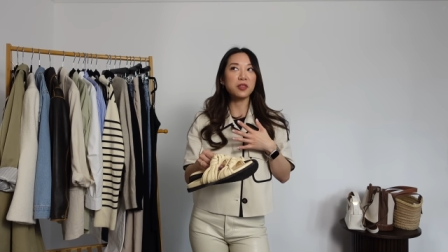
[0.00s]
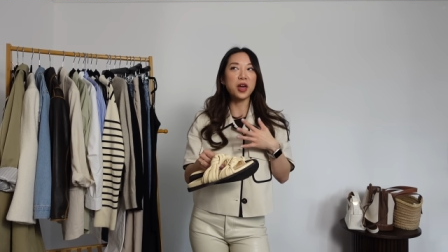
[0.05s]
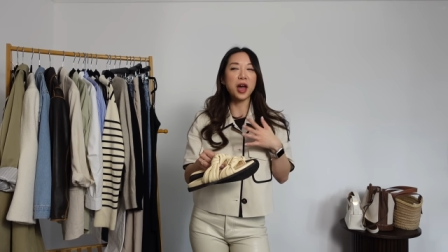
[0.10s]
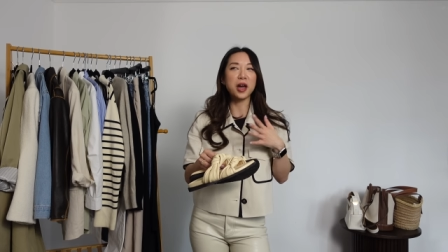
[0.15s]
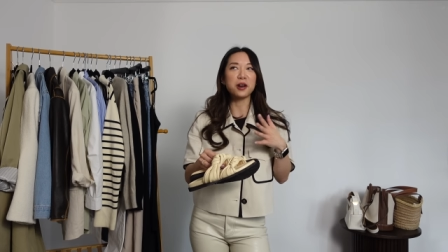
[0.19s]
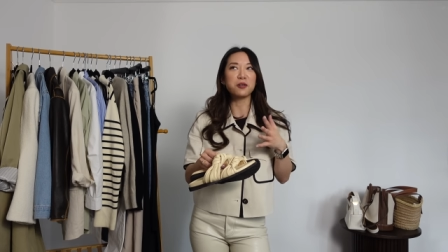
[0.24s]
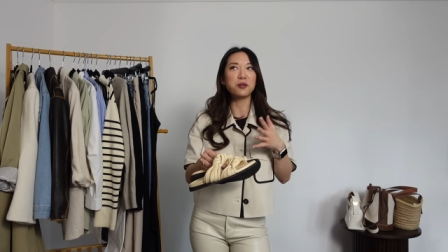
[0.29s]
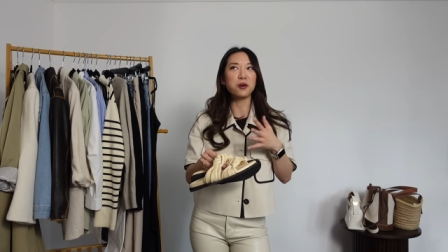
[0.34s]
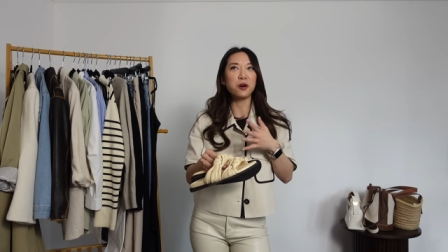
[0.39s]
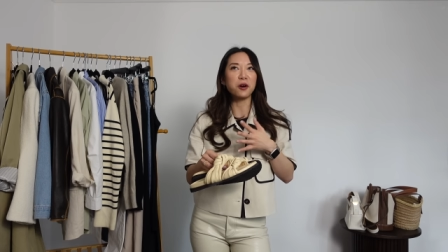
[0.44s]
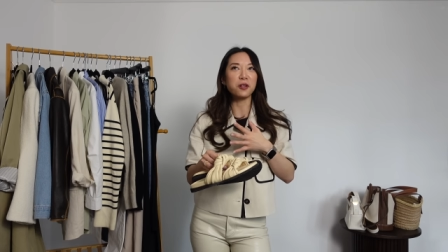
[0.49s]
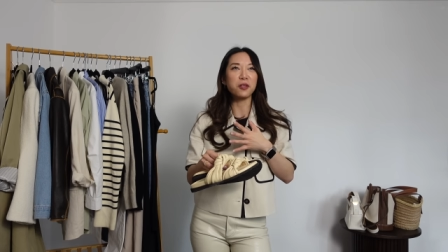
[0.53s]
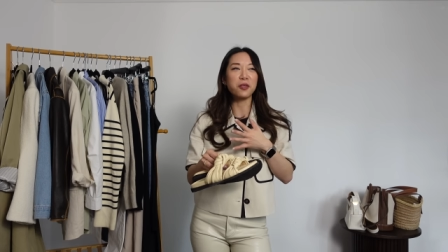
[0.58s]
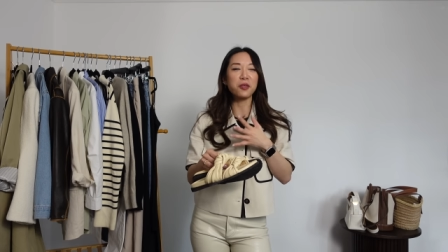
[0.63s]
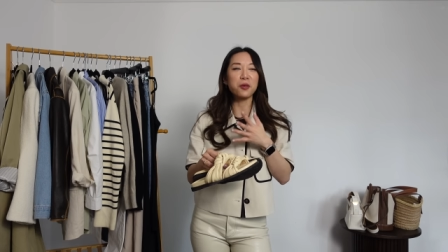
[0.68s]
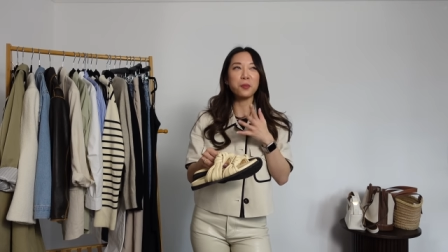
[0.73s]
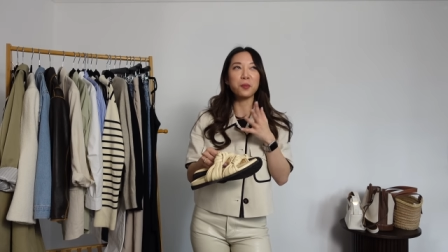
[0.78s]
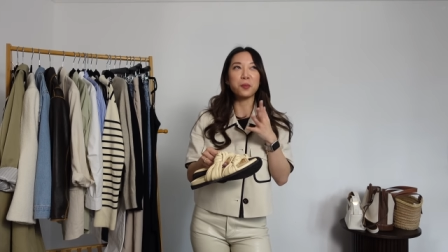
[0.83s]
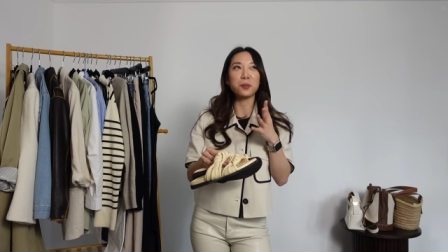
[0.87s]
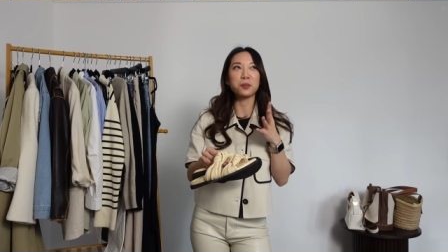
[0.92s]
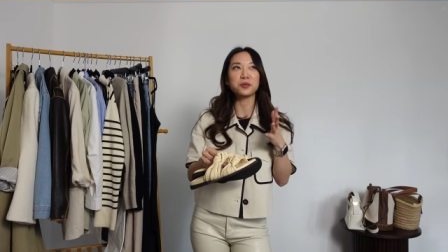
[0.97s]
they're not
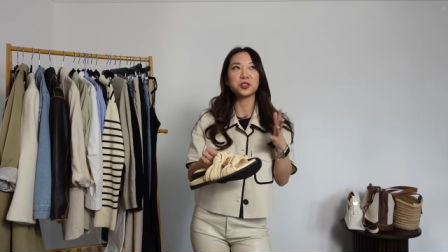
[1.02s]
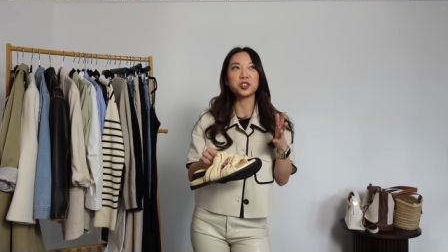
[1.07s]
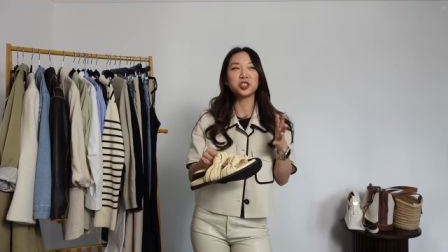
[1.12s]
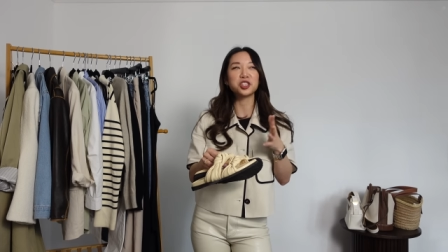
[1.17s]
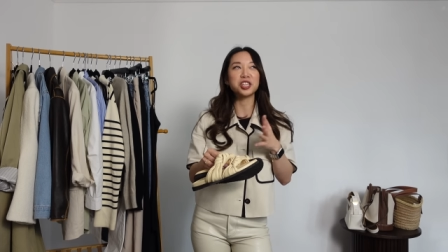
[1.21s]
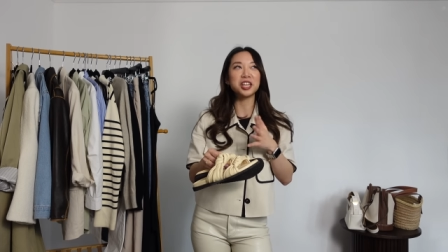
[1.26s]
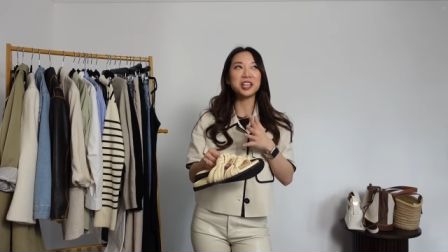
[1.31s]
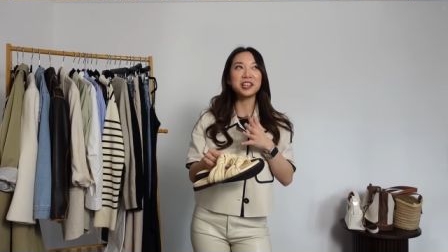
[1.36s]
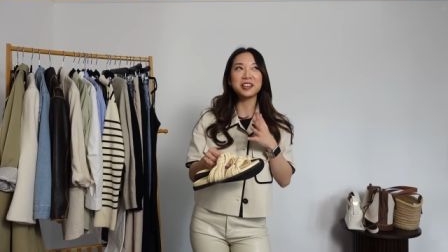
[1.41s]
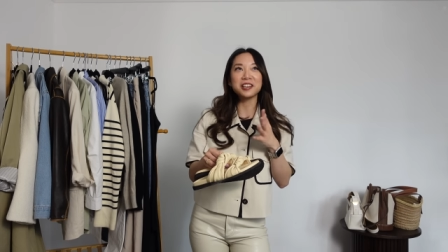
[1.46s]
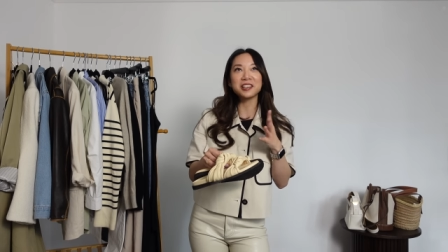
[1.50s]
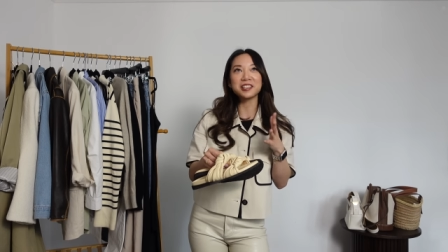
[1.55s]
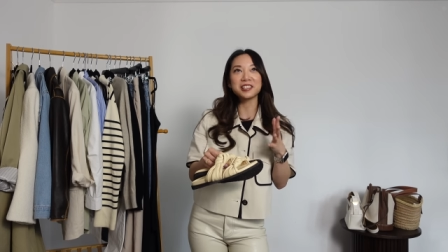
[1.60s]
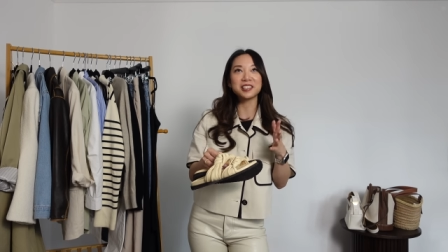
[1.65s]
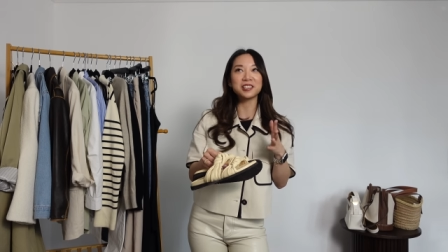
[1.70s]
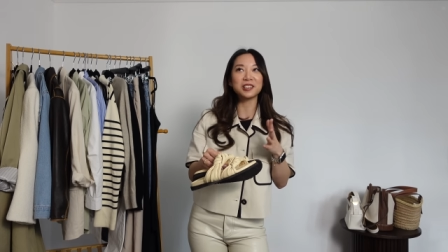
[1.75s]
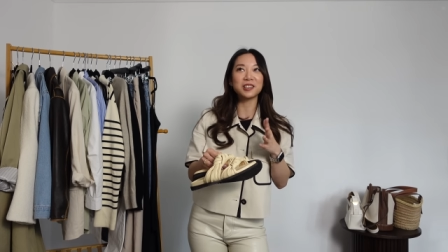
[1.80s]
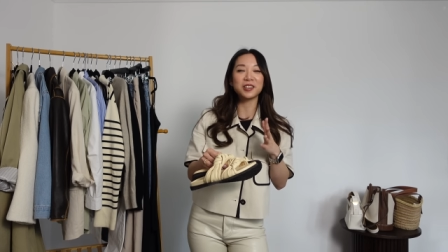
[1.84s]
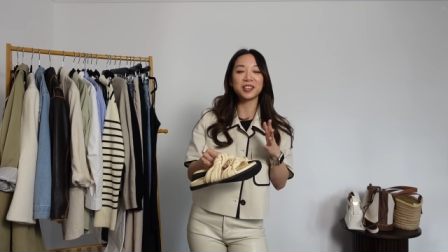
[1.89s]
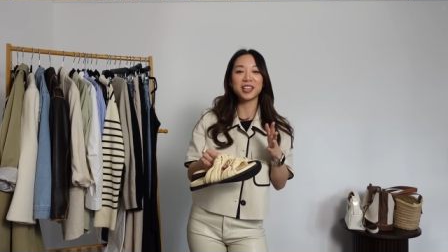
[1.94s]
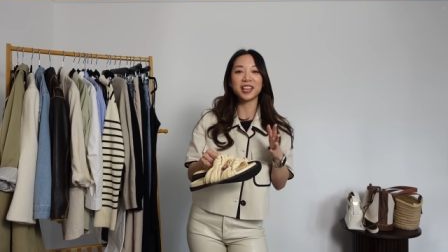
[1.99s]
the
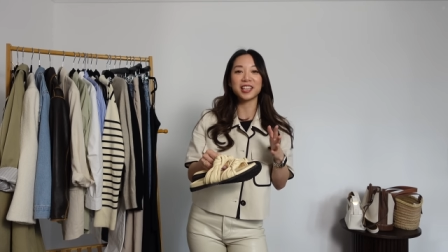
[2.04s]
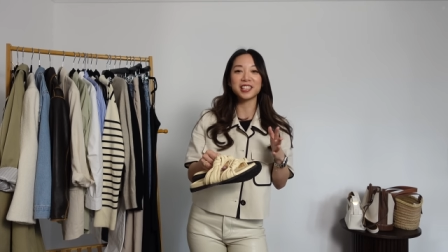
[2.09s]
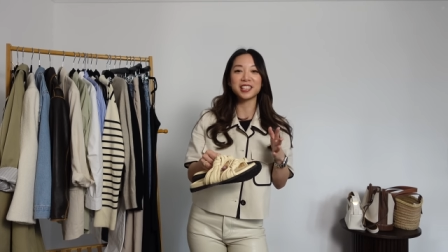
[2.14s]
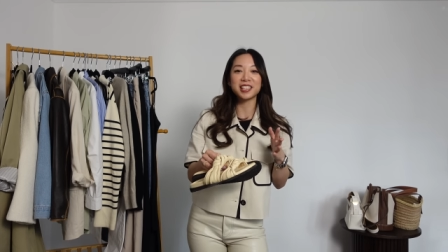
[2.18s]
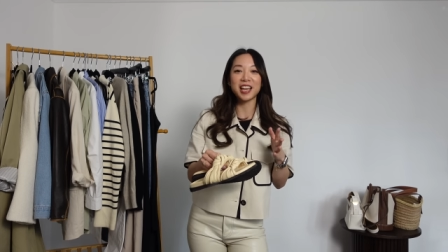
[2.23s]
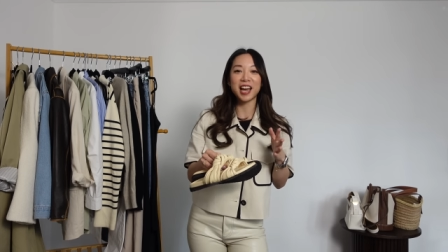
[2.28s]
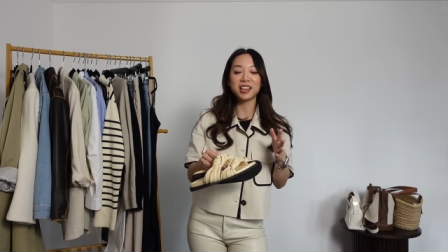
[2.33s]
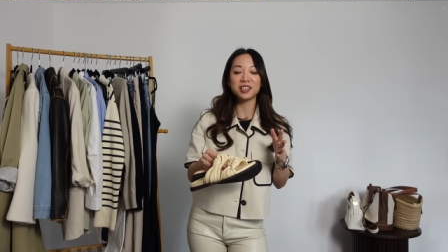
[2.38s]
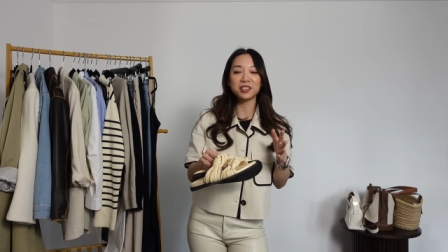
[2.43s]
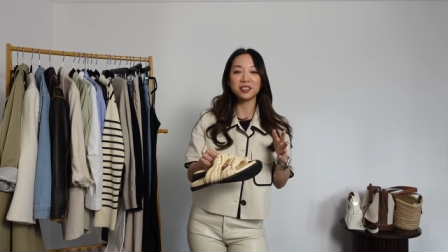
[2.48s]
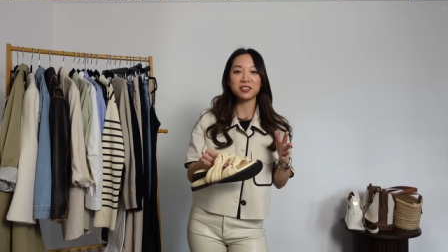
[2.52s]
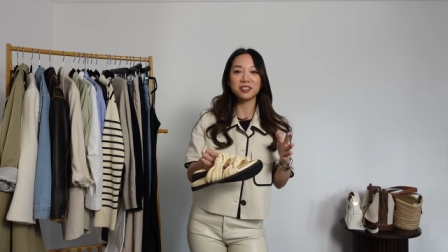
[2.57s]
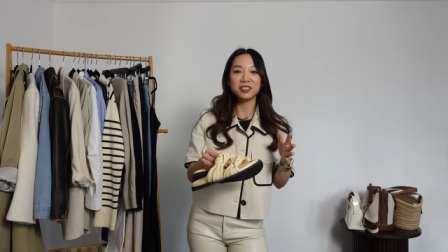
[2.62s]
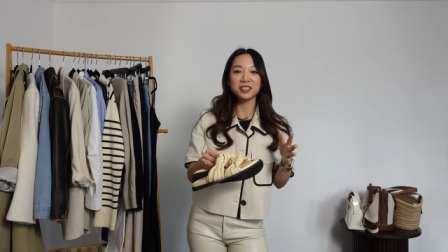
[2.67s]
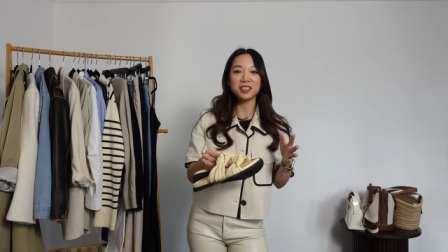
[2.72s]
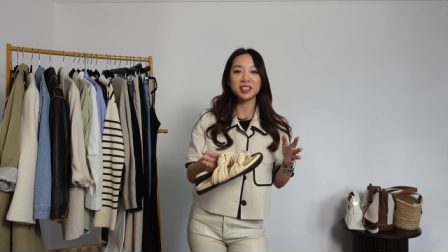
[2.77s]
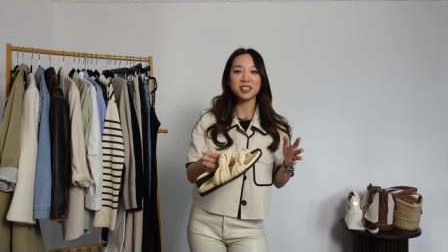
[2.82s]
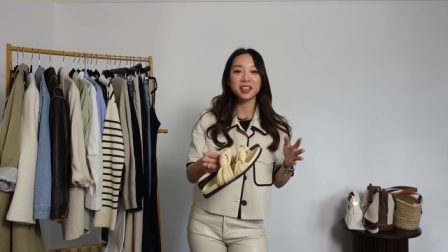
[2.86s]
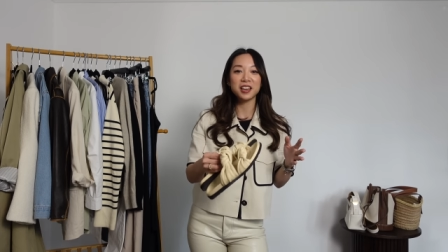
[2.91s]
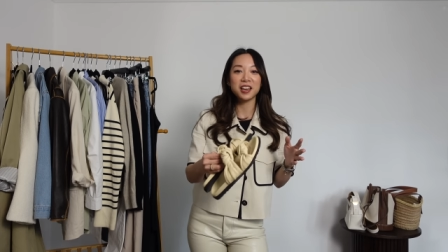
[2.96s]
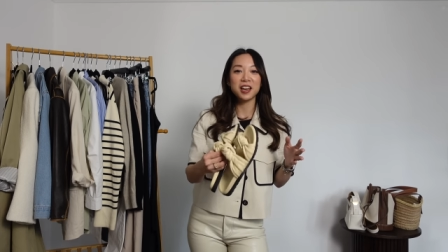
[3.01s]
chicest looking
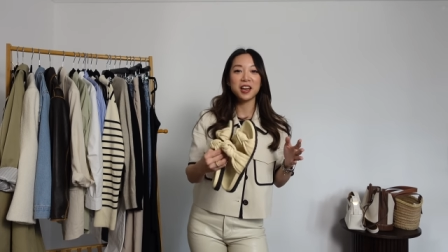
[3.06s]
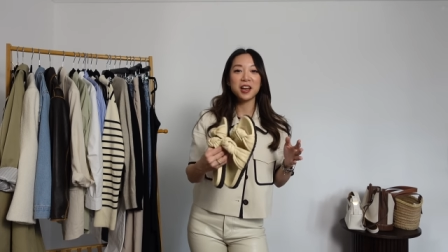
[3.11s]
sandals,